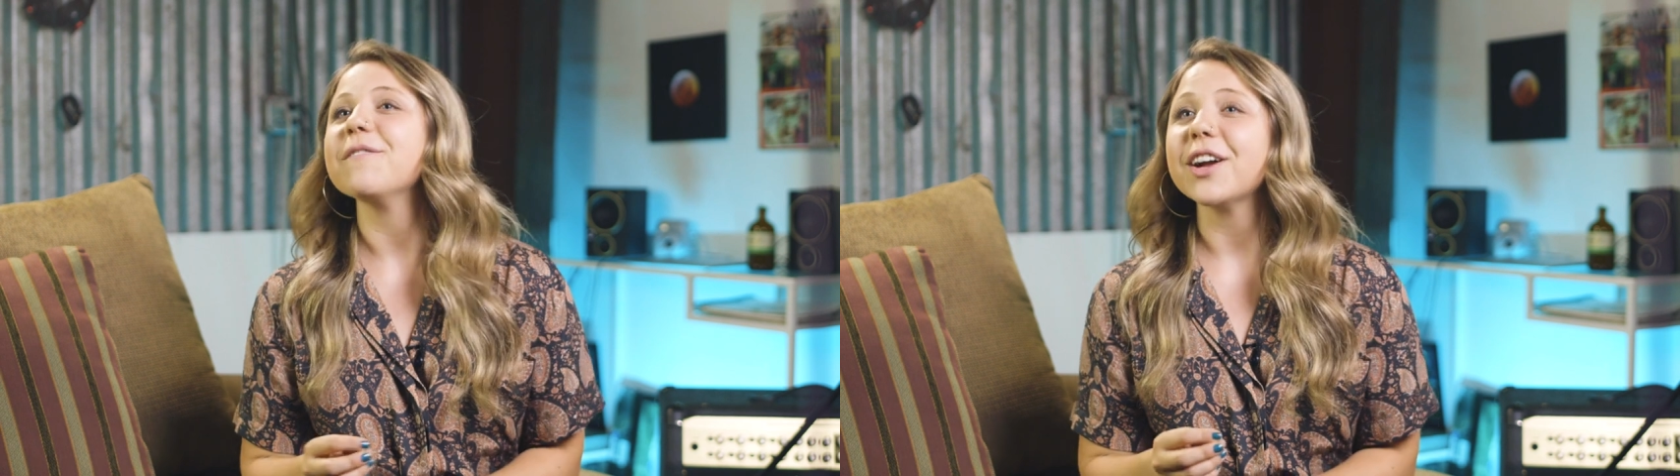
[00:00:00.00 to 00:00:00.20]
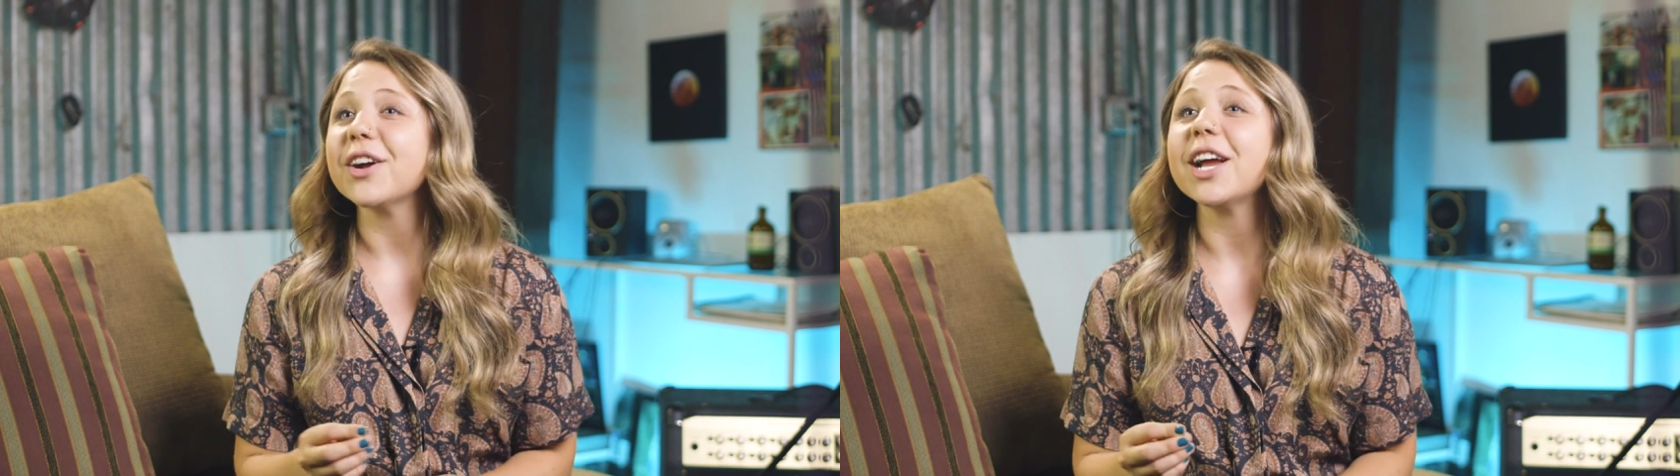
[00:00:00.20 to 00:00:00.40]

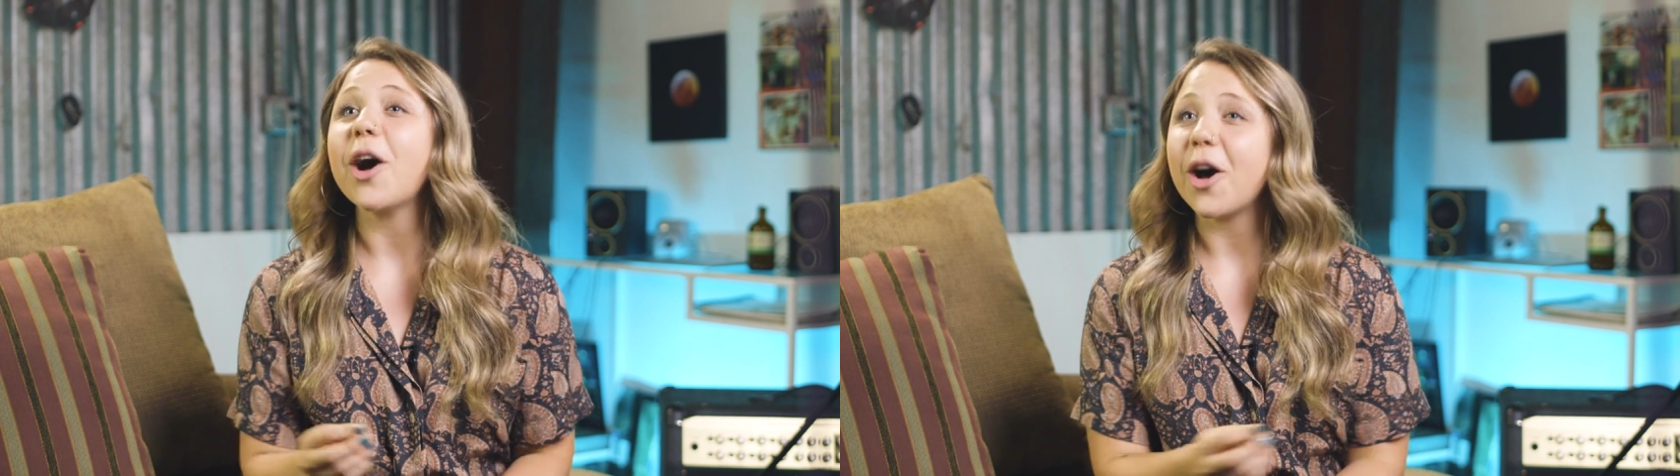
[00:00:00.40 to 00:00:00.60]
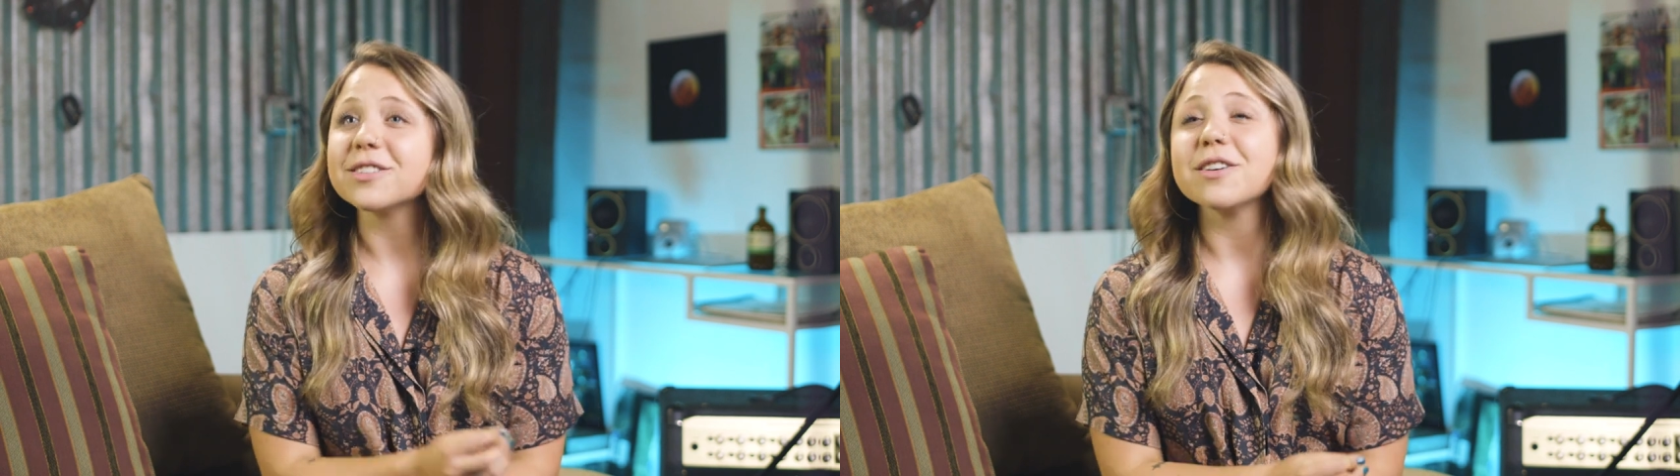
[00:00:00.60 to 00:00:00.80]
very
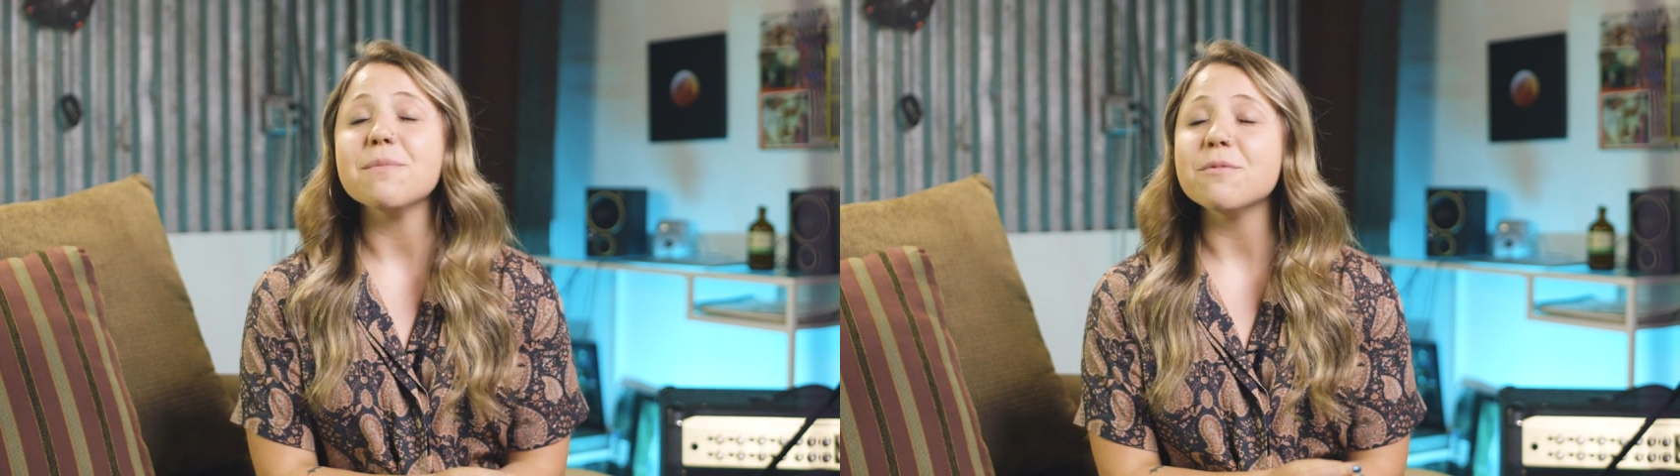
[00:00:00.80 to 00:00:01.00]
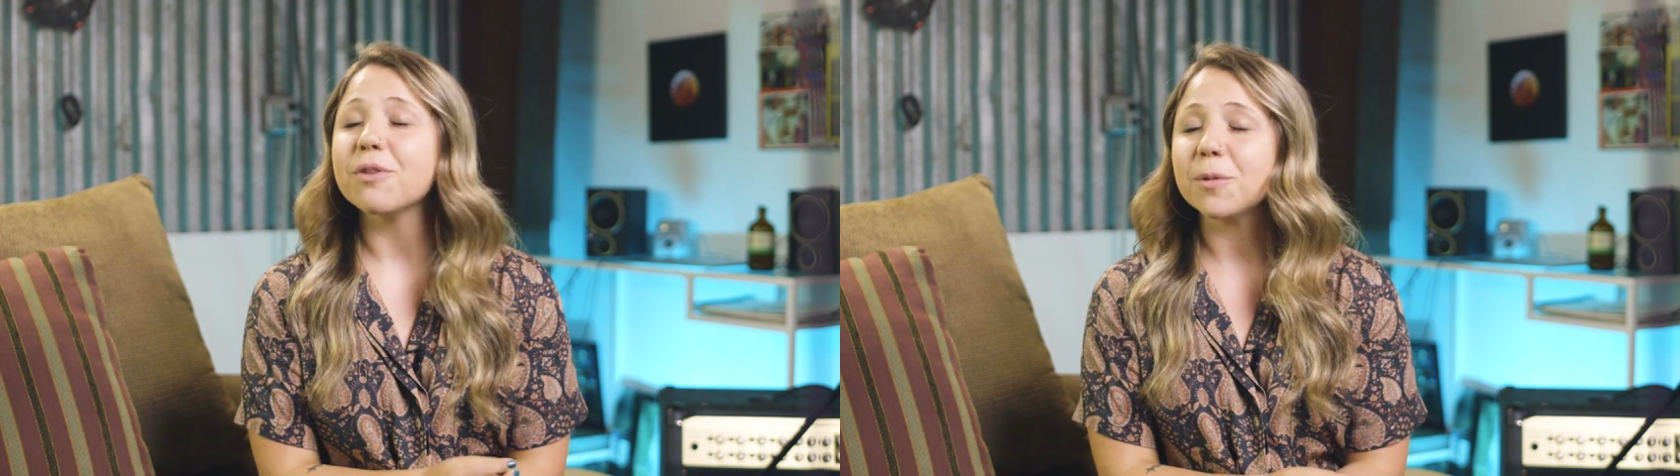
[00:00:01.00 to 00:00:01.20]

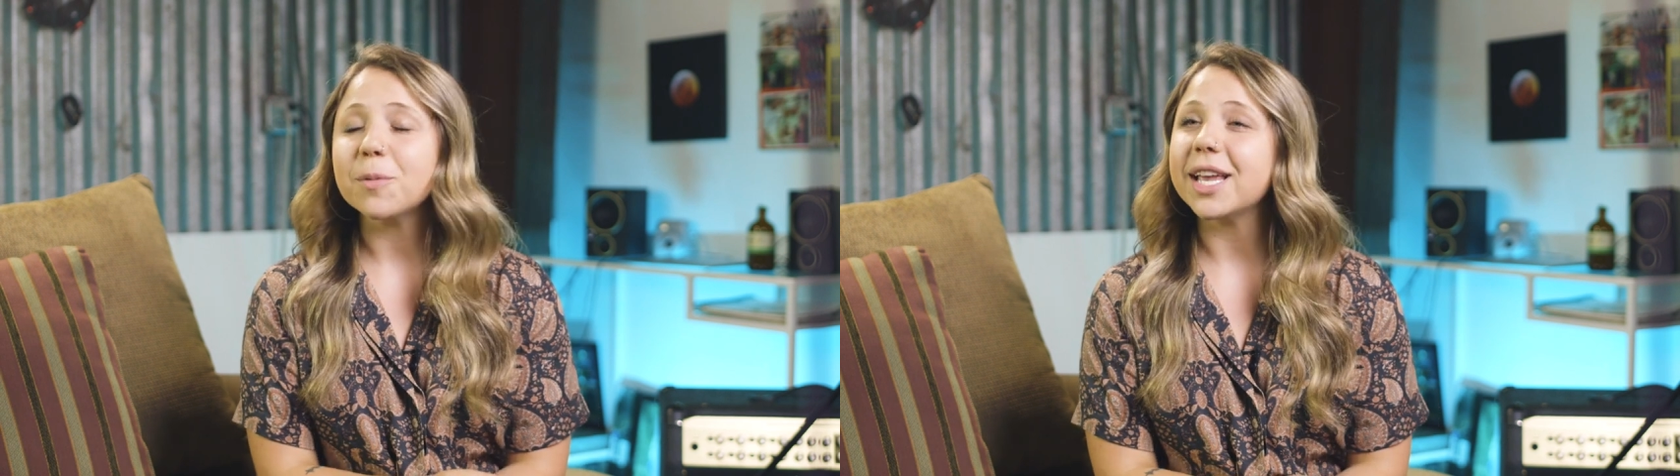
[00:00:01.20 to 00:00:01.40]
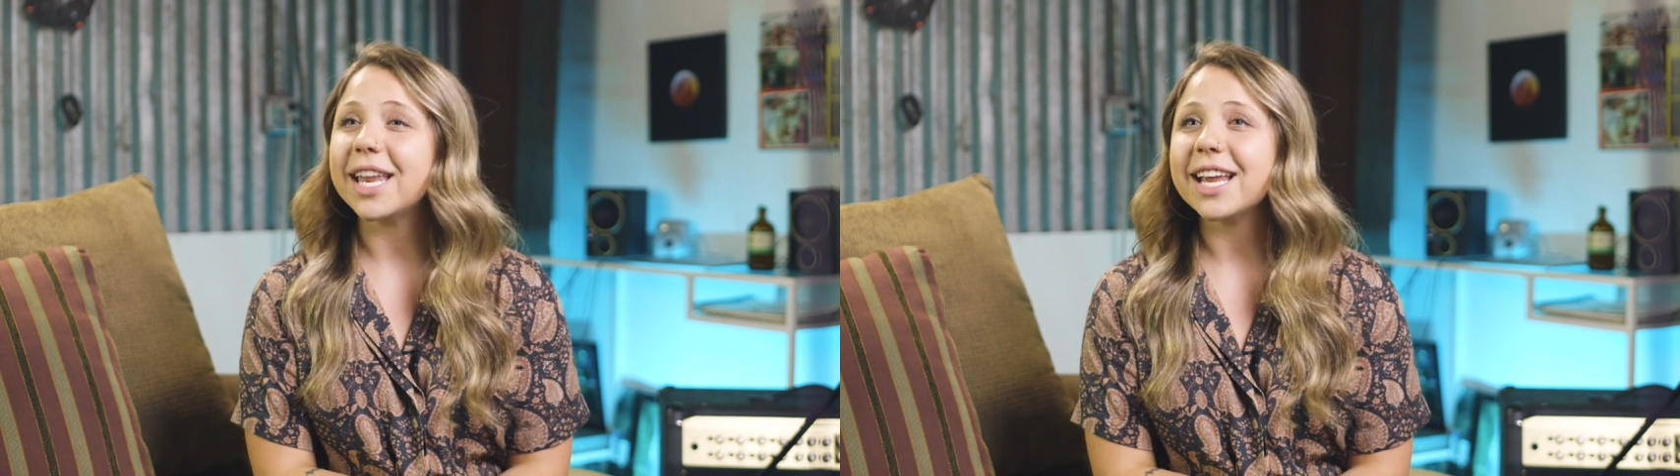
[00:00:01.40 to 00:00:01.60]
awesome from
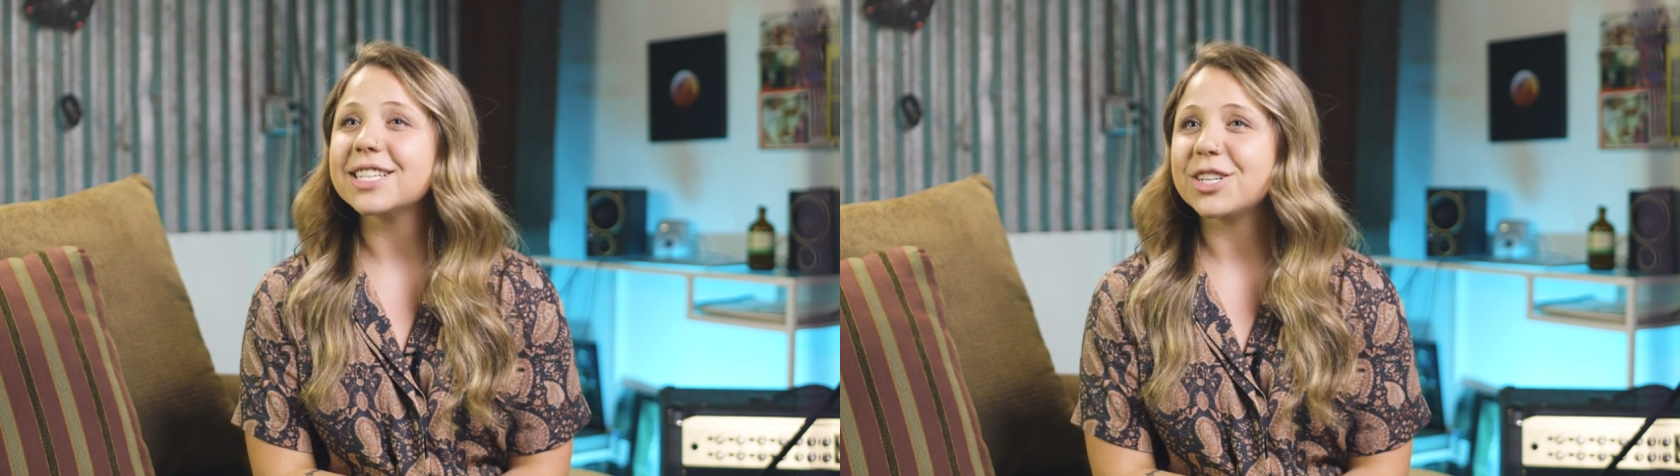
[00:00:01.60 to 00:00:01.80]
the beginning,